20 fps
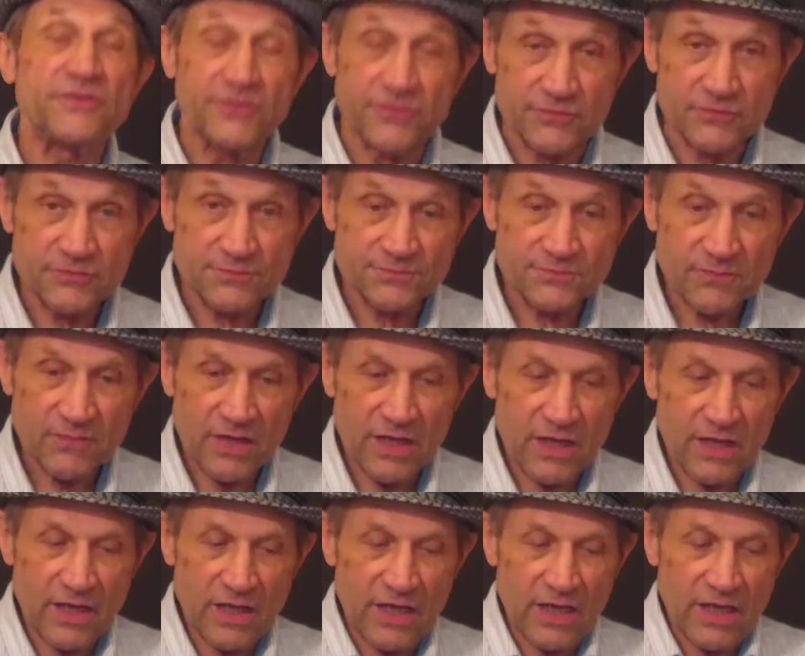years.
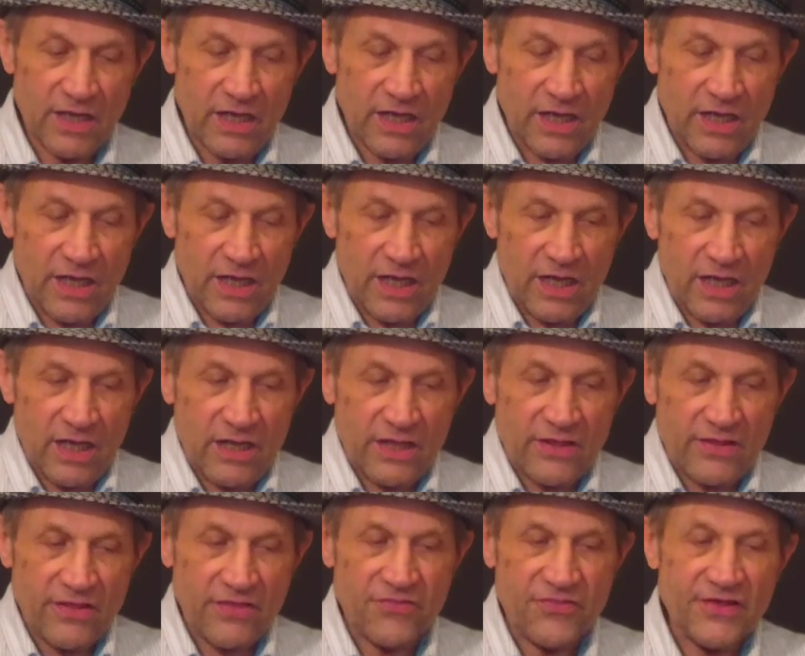
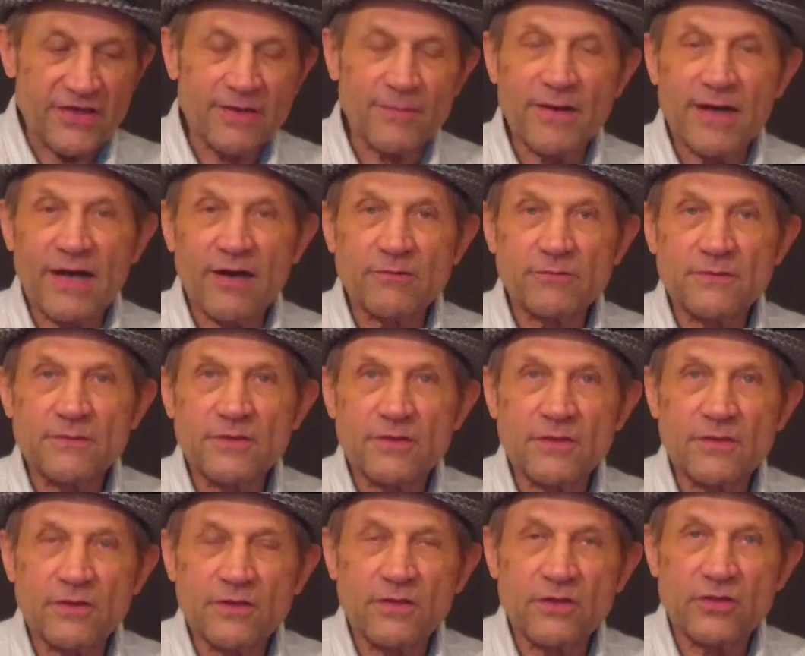The thing about
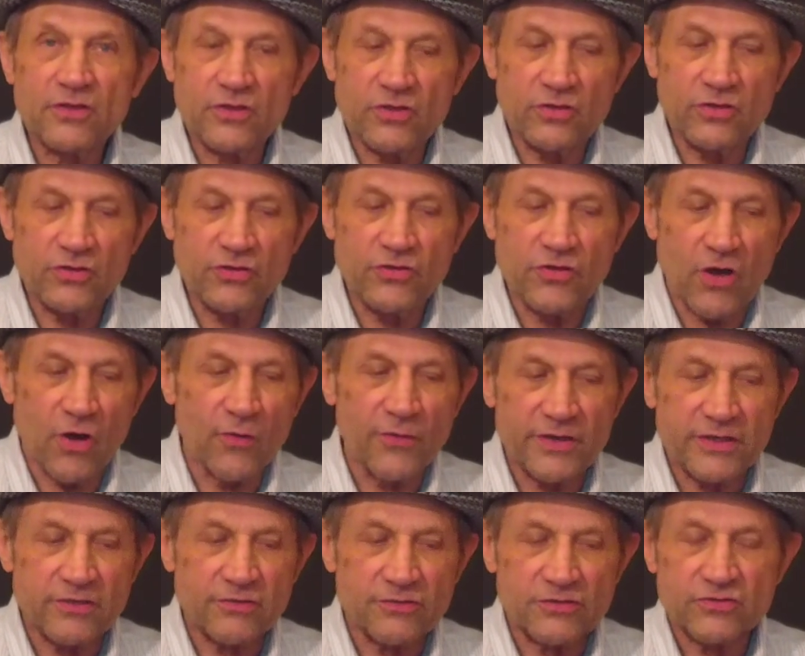
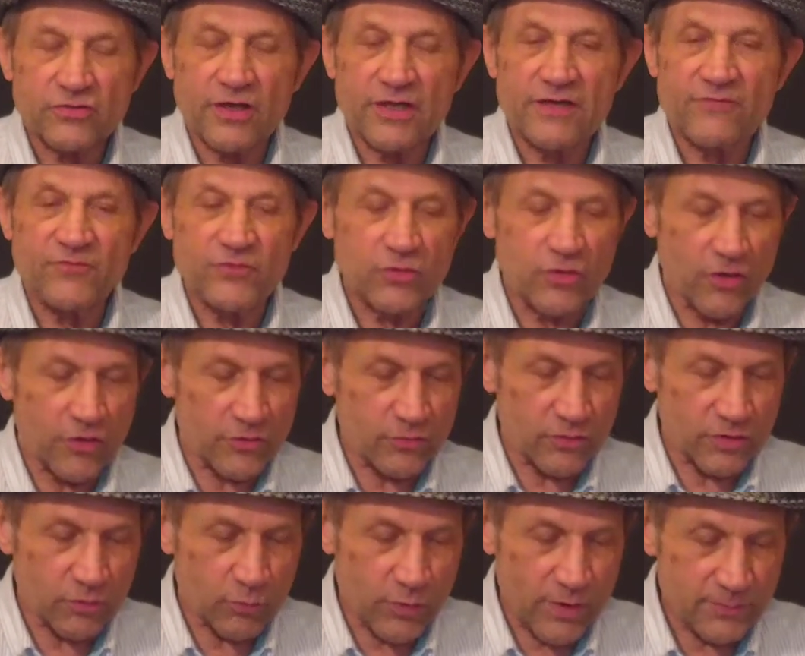knowing your design, if you go
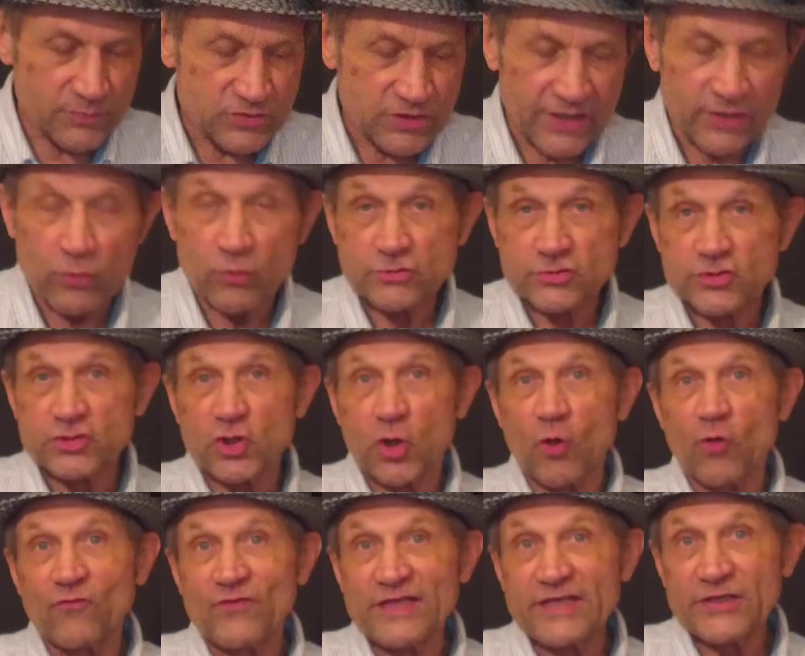to a website called
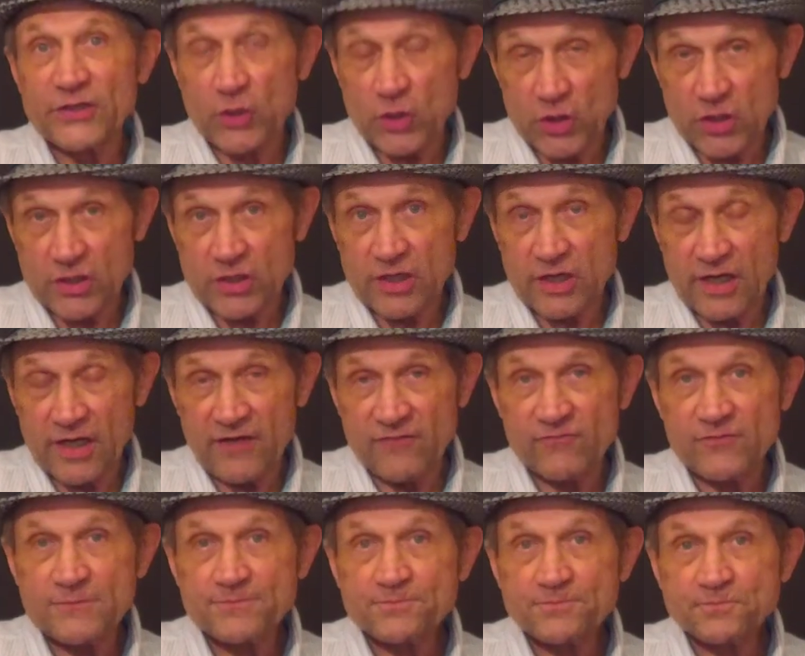Jovian
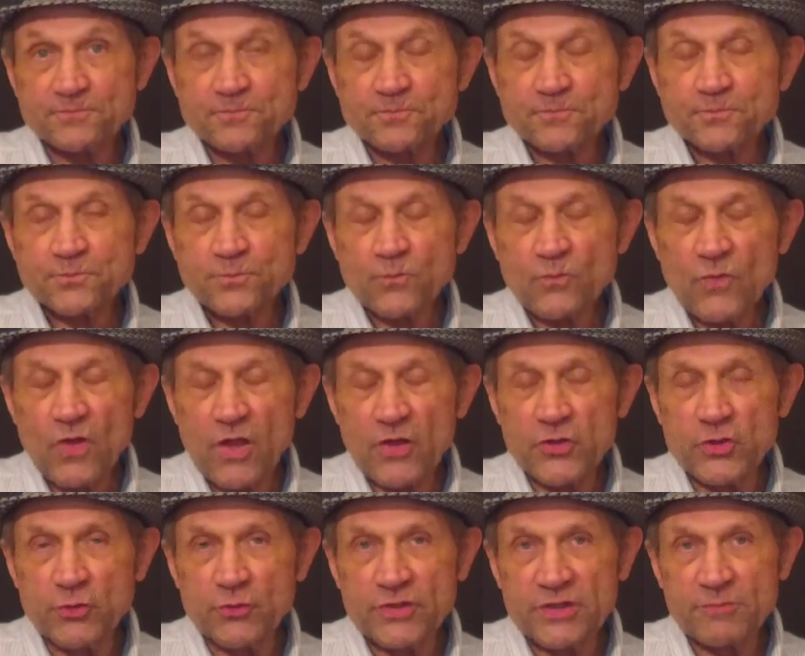Archive,
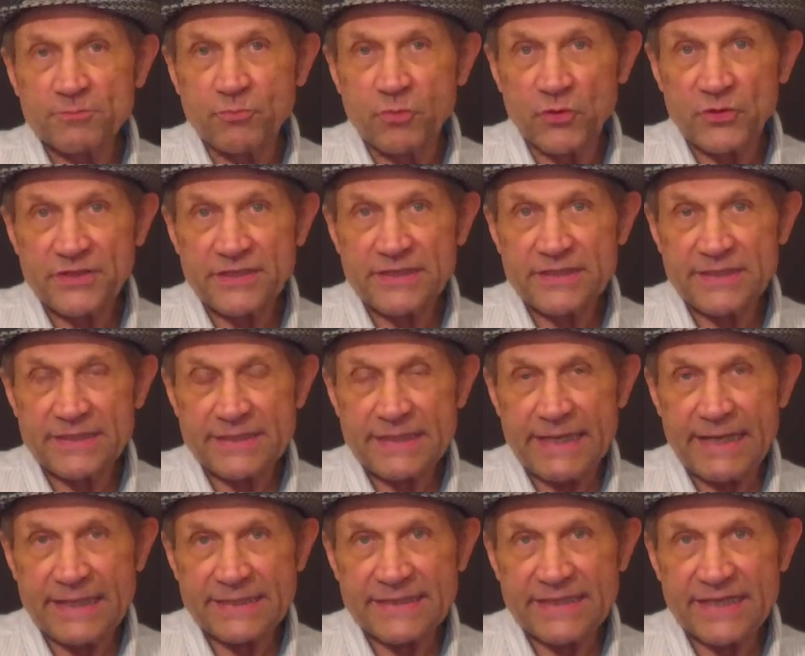you can put in
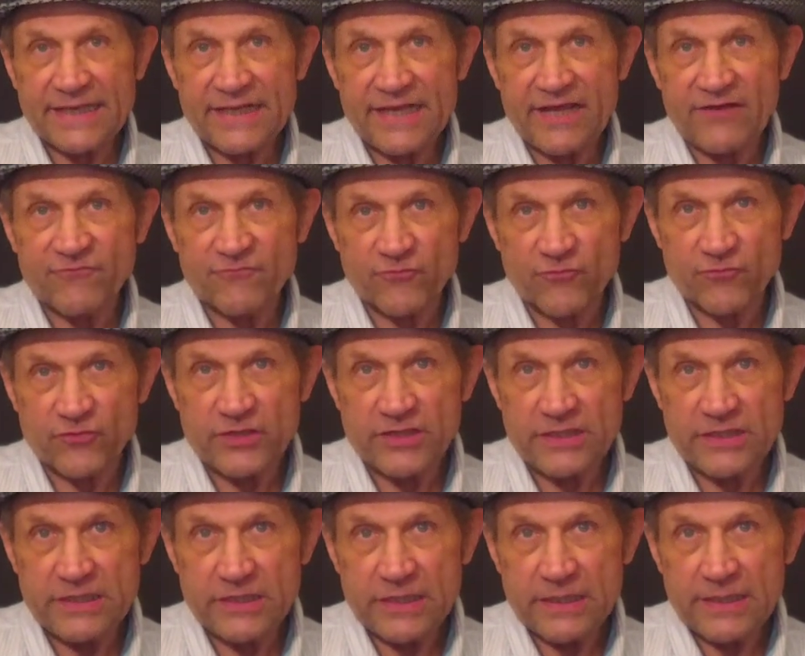and get a
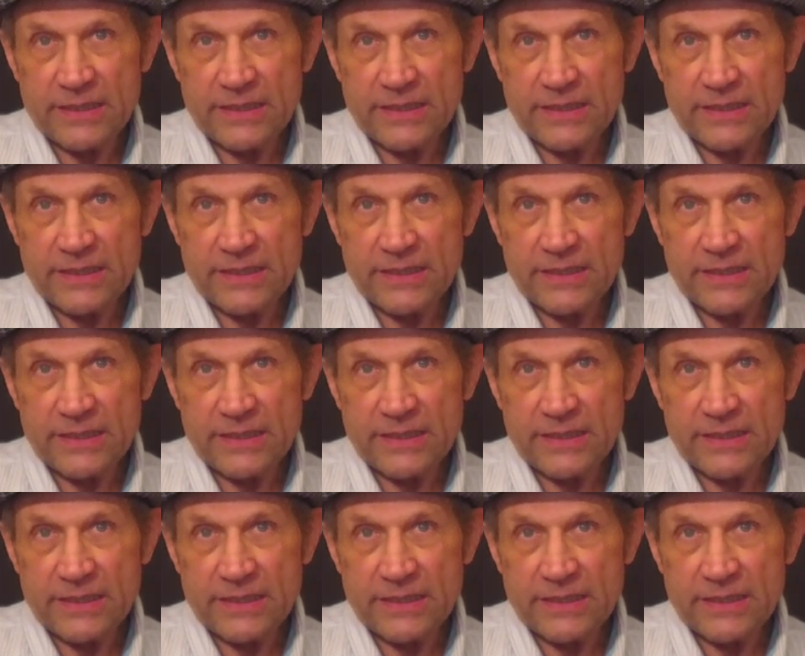free